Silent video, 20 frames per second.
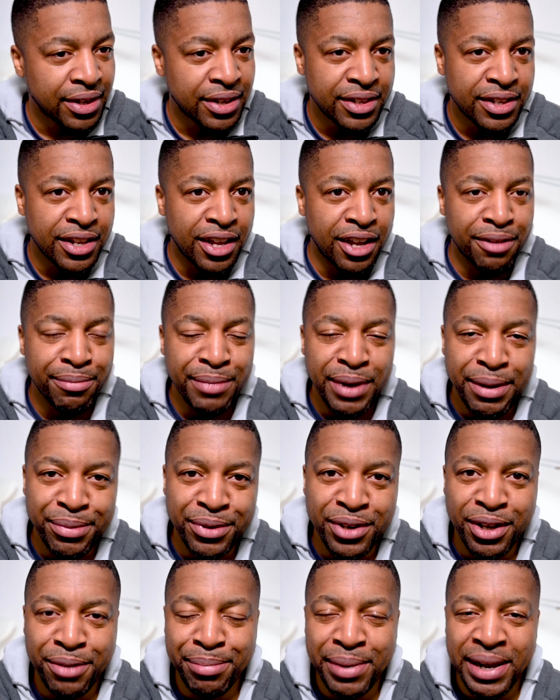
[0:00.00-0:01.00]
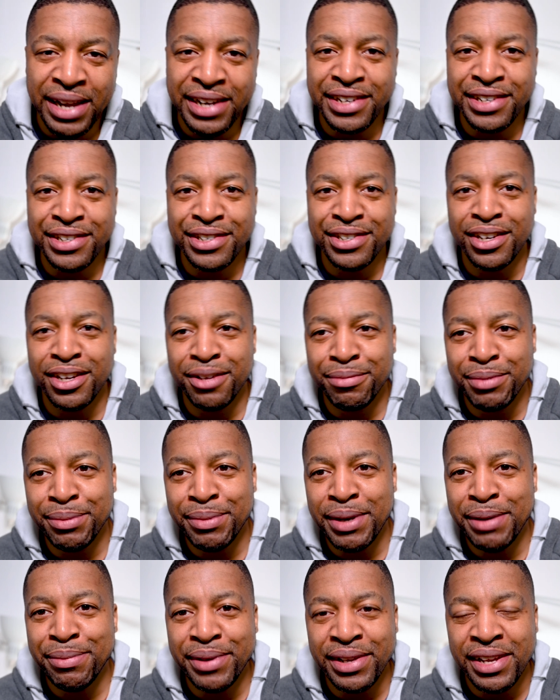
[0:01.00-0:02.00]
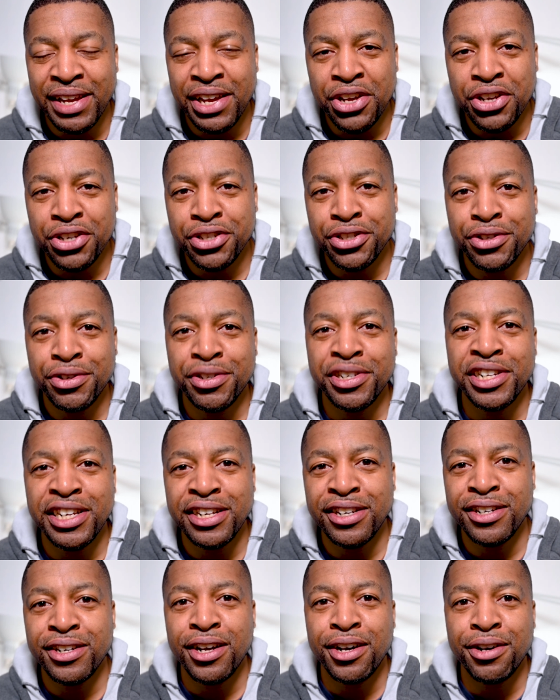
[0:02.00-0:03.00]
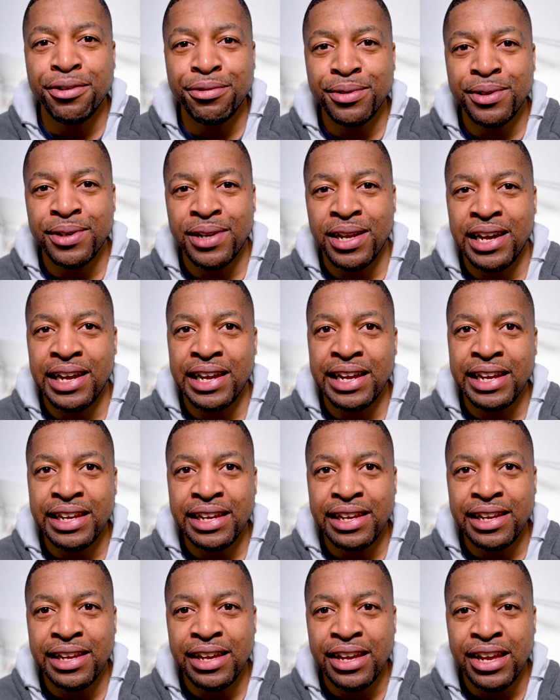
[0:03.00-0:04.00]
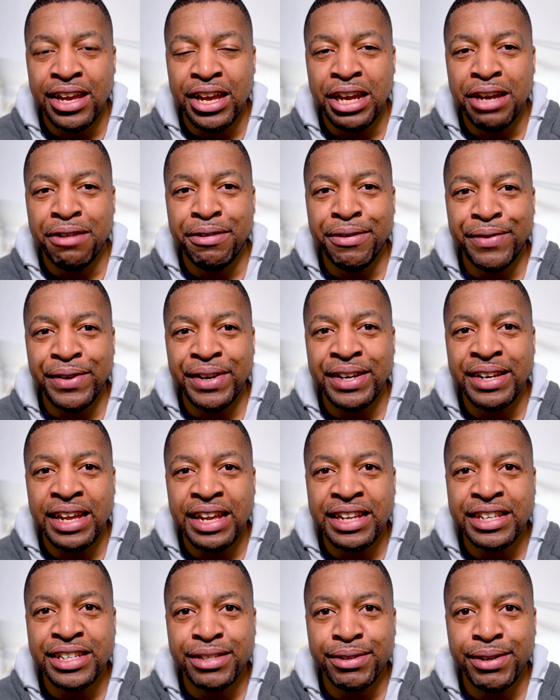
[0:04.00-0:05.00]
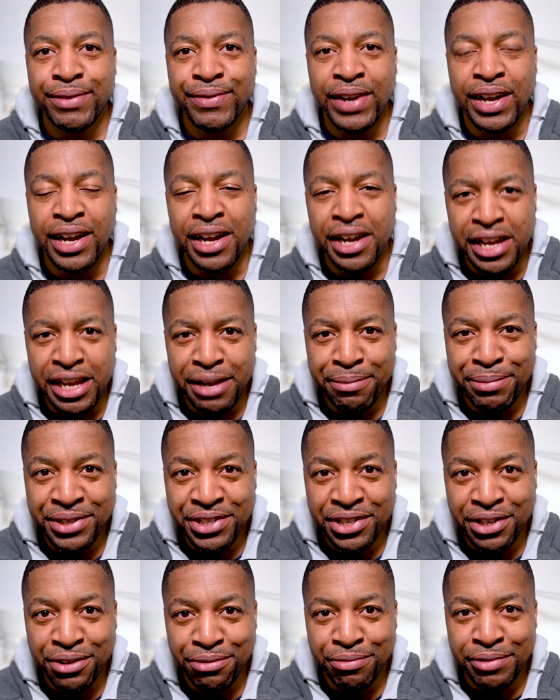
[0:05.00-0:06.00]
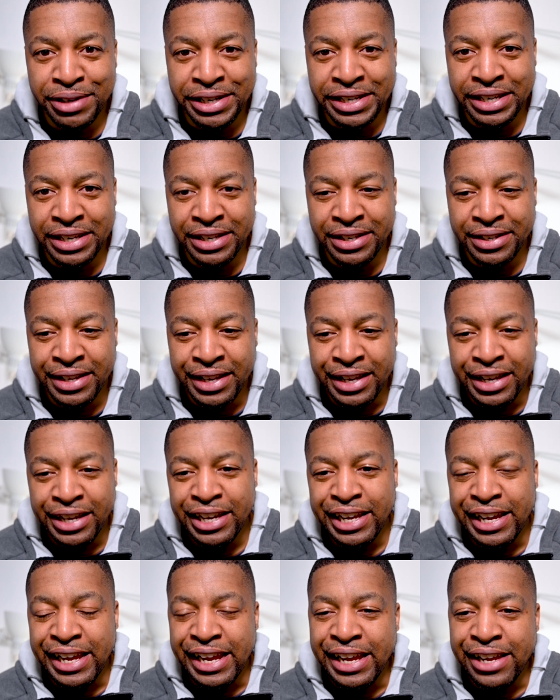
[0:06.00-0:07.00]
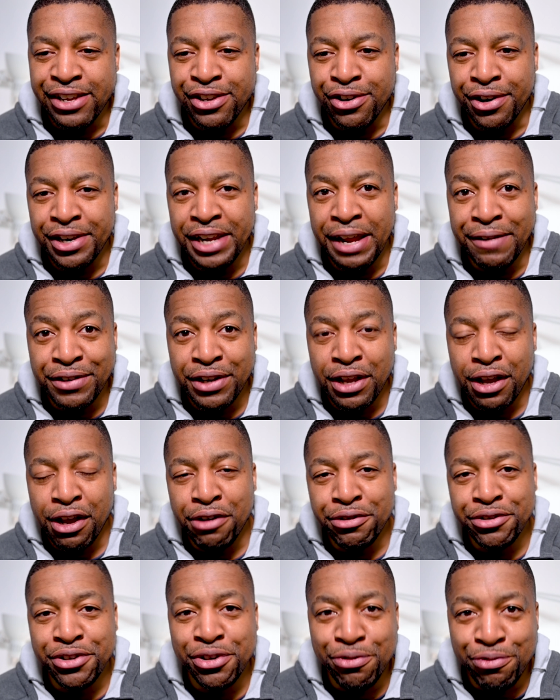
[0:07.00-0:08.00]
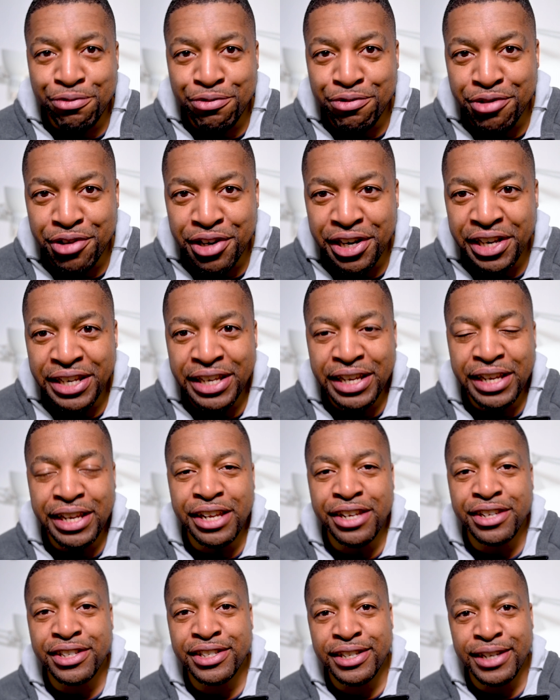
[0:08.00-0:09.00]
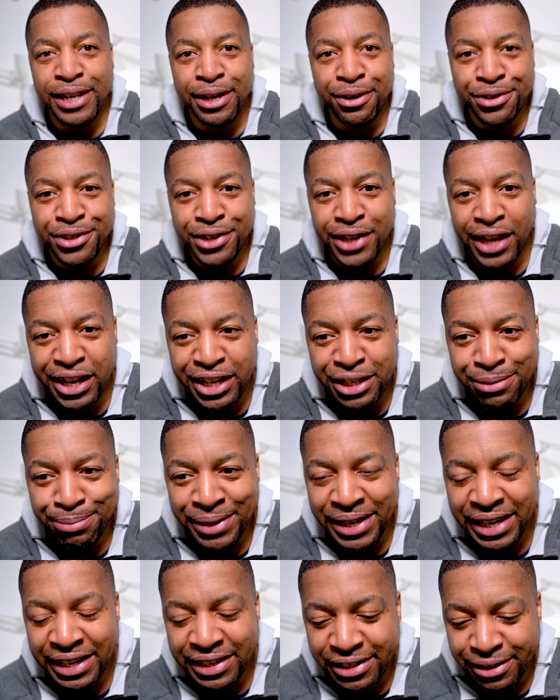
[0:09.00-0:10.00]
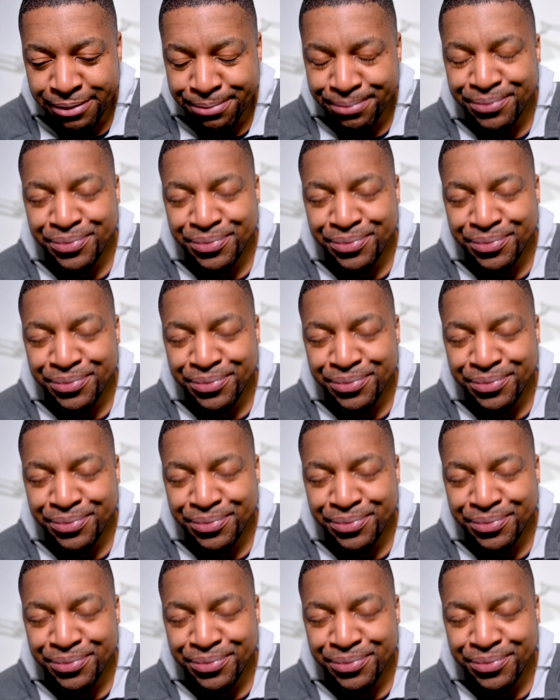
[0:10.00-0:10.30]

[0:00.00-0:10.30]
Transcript: No, maybe not a panning shot, but maybe shooting in low light with a lens with a high aperture rating. You're going to have to go to really slow shutter speeds,